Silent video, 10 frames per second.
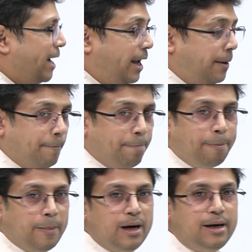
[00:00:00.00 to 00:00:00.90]
by
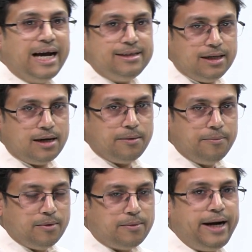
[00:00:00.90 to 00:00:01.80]
dicer,
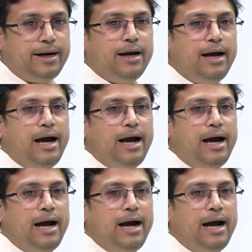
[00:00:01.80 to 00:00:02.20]
right?